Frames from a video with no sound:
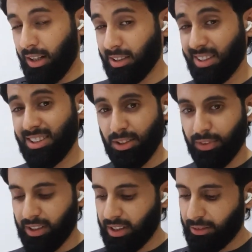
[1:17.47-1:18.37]
Now, since it's
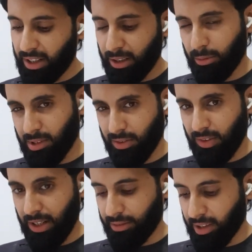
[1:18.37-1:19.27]
further divided, which is
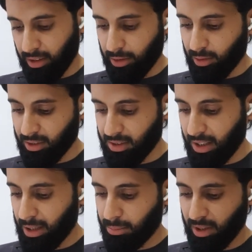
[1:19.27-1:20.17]
why I've written it on the side,